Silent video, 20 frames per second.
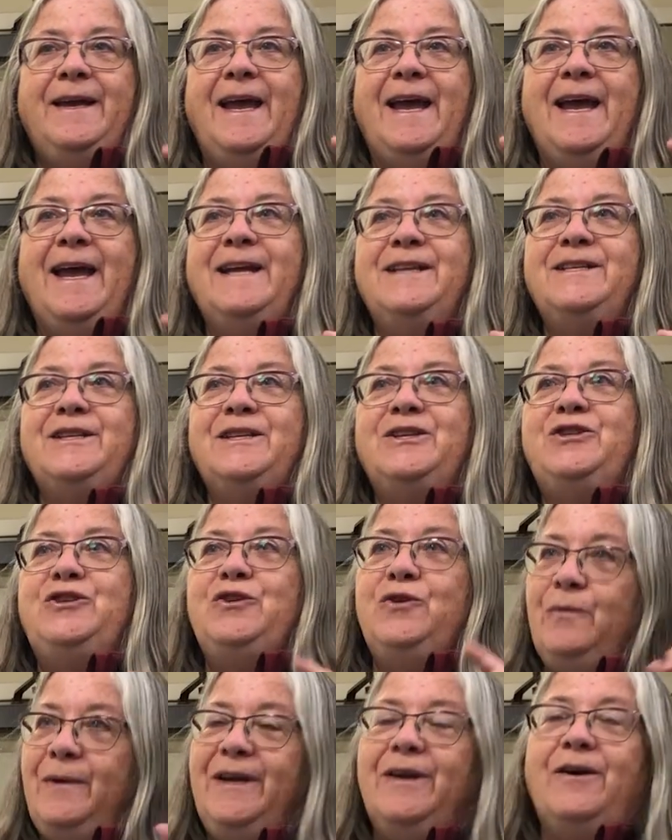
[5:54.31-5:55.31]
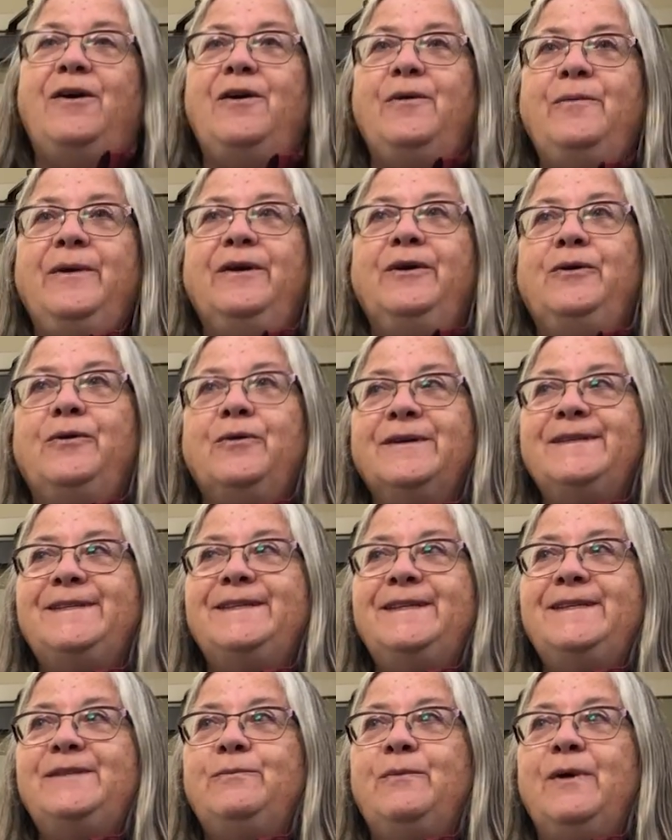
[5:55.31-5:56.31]
And do we all wear
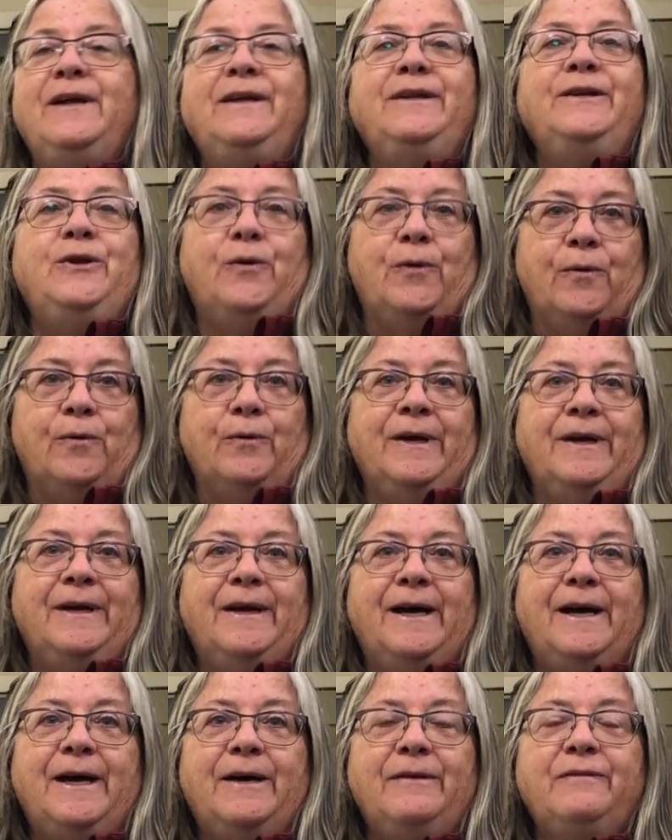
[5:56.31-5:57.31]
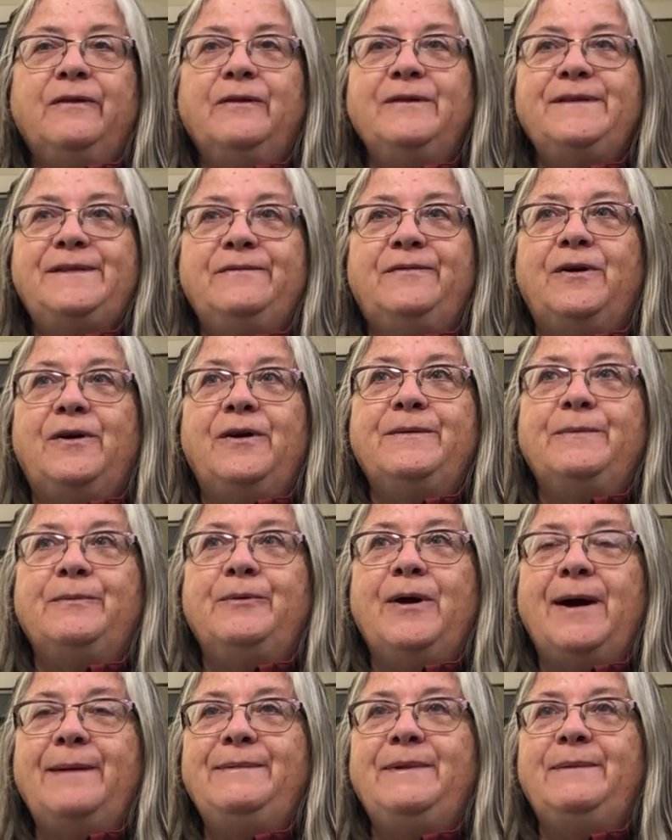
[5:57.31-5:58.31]
corsets? Well, no. First of all, the
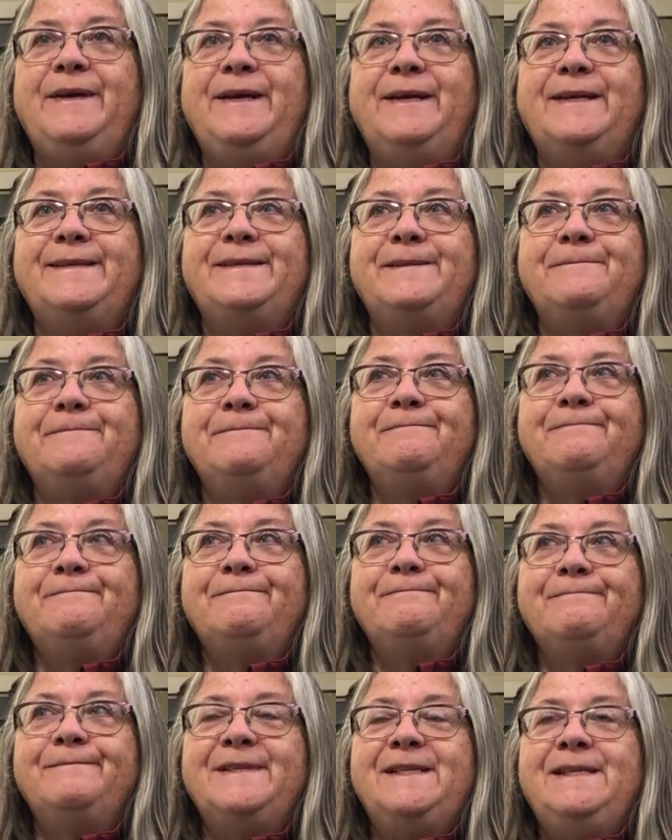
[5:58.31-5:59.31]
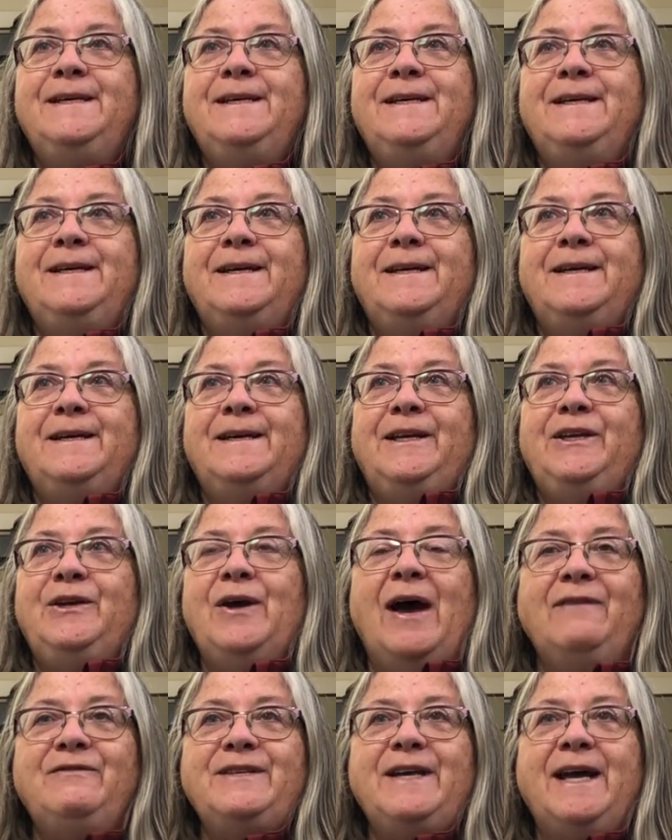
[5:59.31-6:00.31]
problem is you
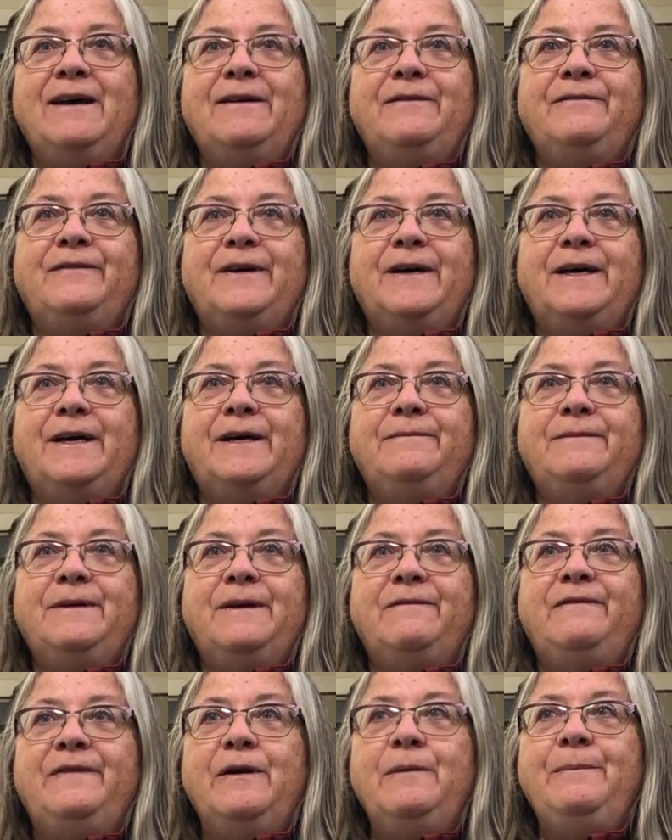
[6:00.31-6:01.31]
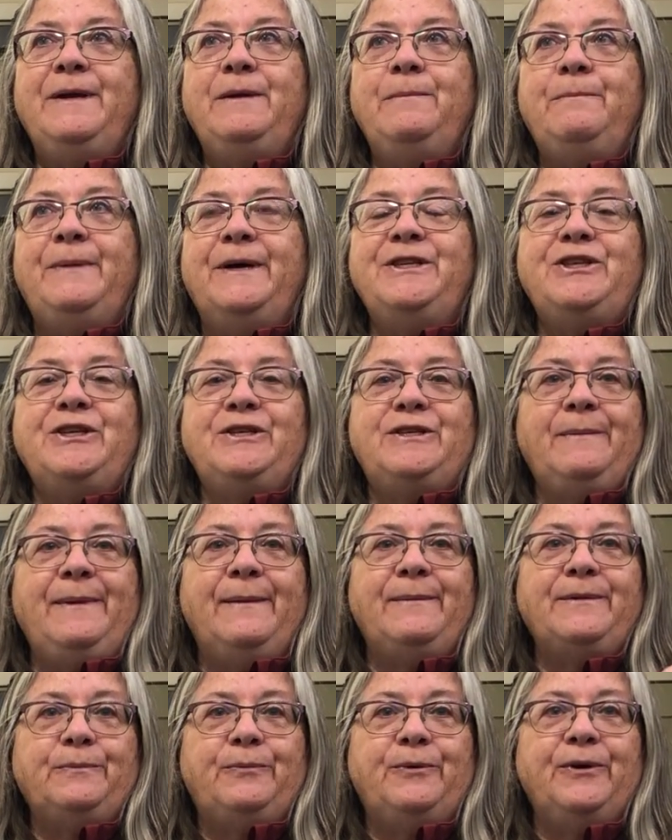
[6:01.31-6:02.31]
have to have a fair bit of budget to be
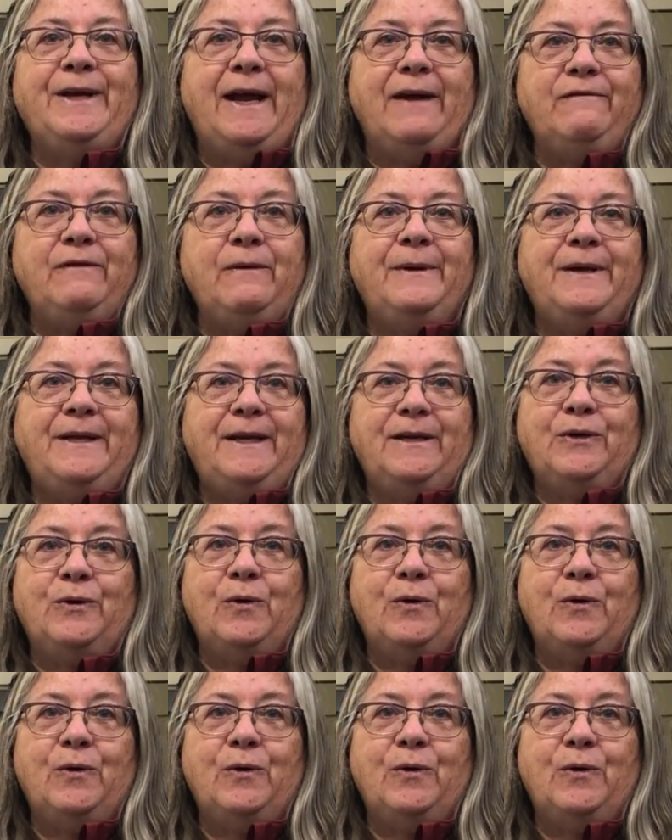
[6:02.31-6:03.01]
able to put everybody in a